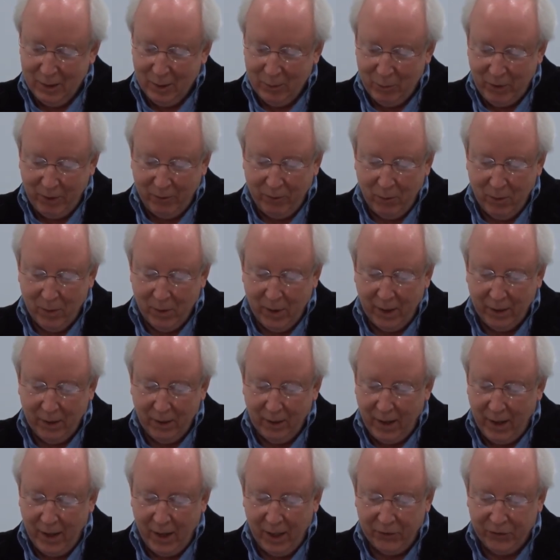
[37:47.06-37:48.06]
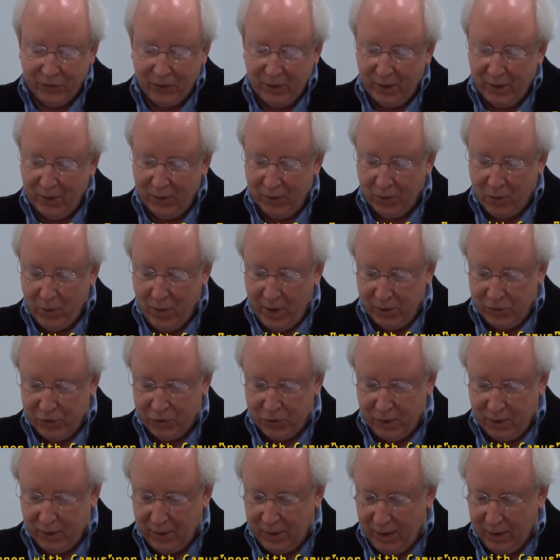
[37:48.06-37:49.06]
Before I can ask another
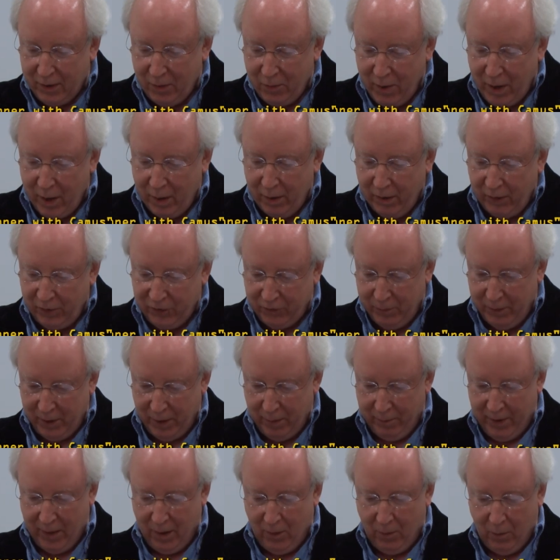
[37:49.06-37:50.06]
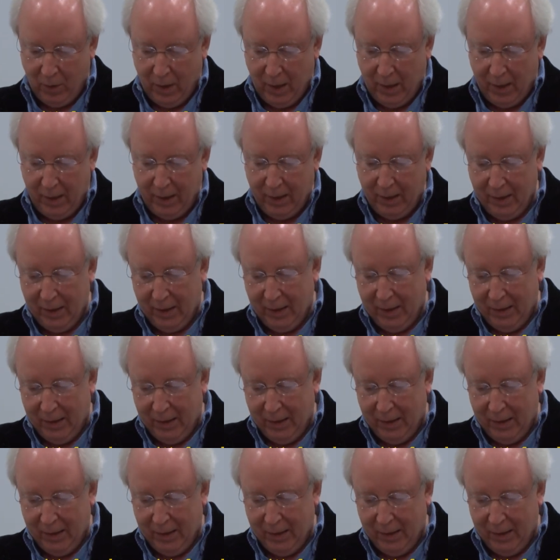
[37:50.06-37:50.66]
question, he queries me about why